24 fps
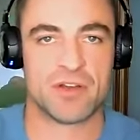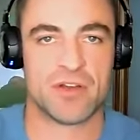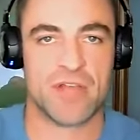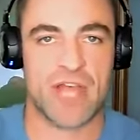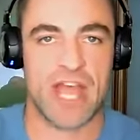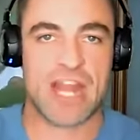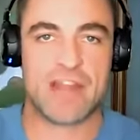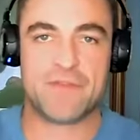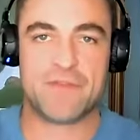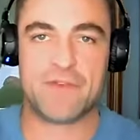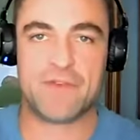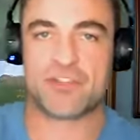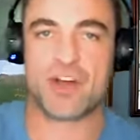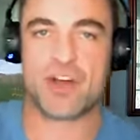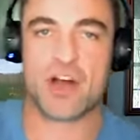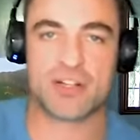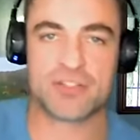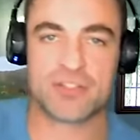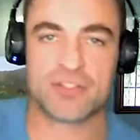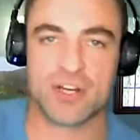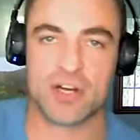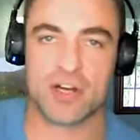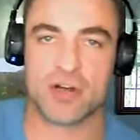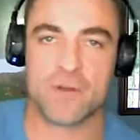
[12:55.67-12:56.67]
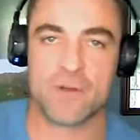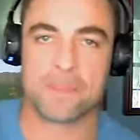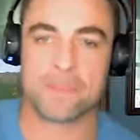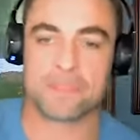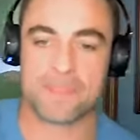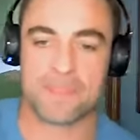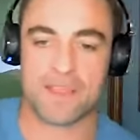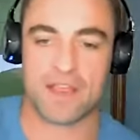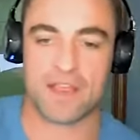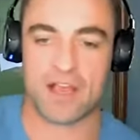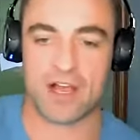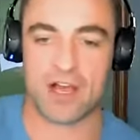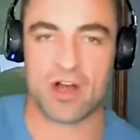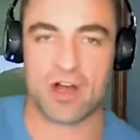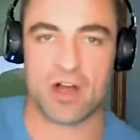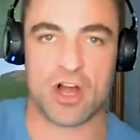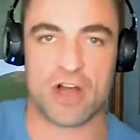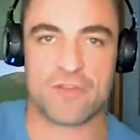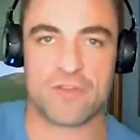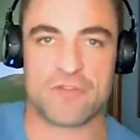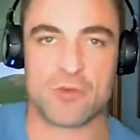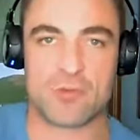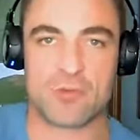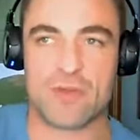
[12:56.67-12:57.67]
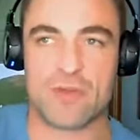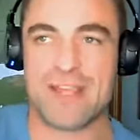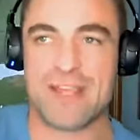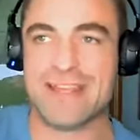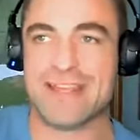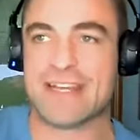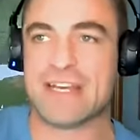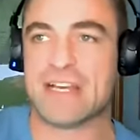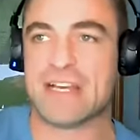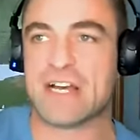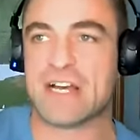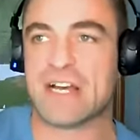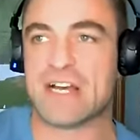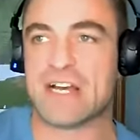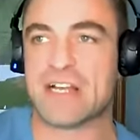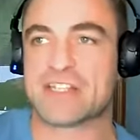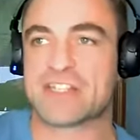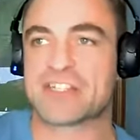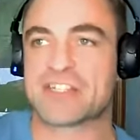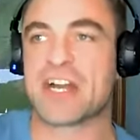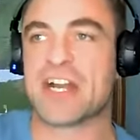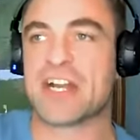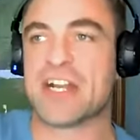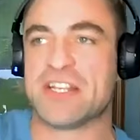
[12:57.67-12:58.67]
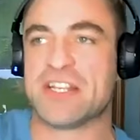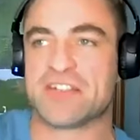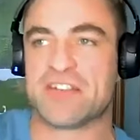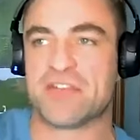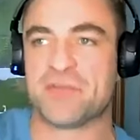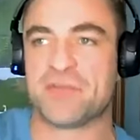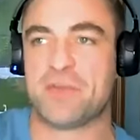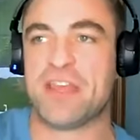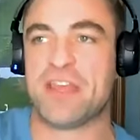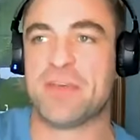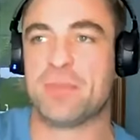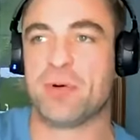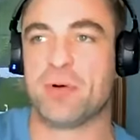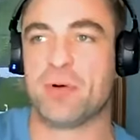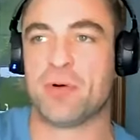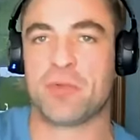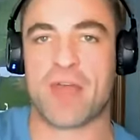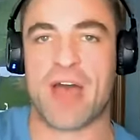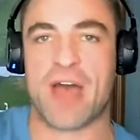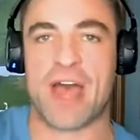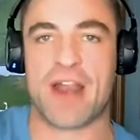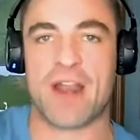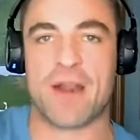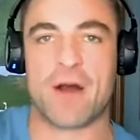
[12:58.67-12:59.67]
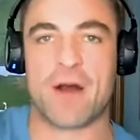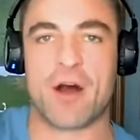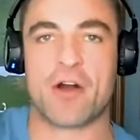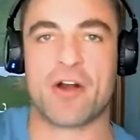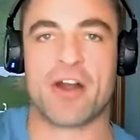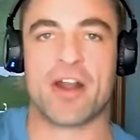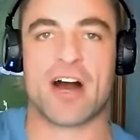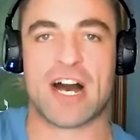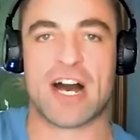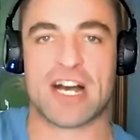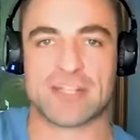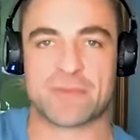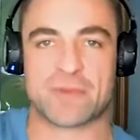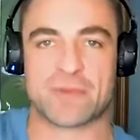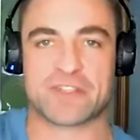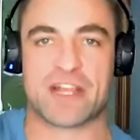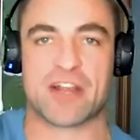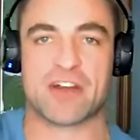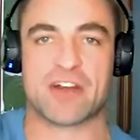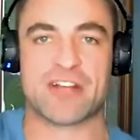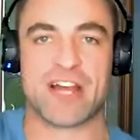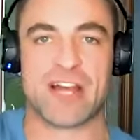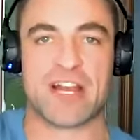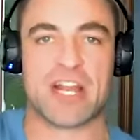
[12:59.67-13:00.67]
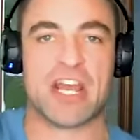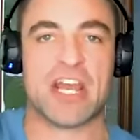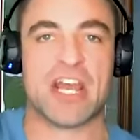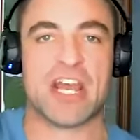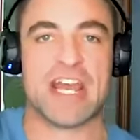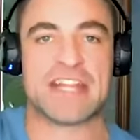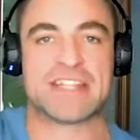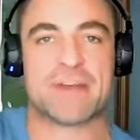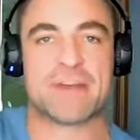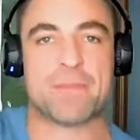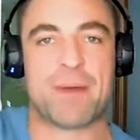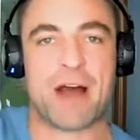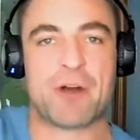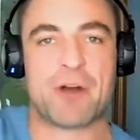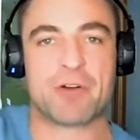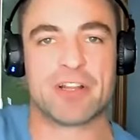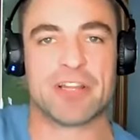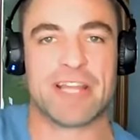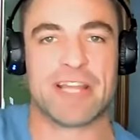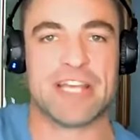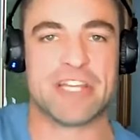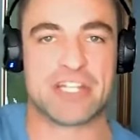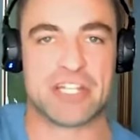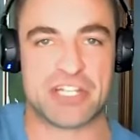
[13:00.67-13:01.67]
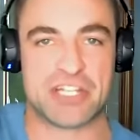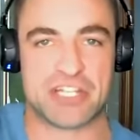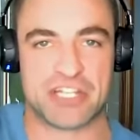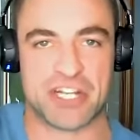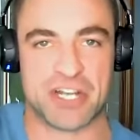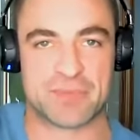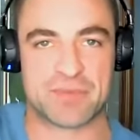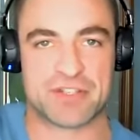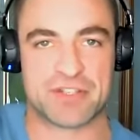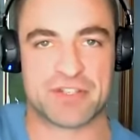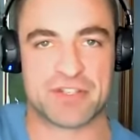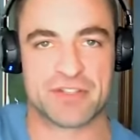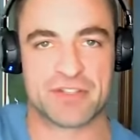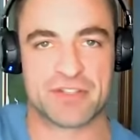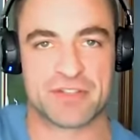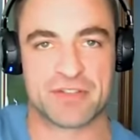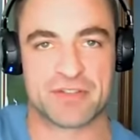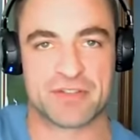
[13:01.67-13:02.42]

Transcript: And if you read studies of people that are in hospice care and dying, it's about relationships.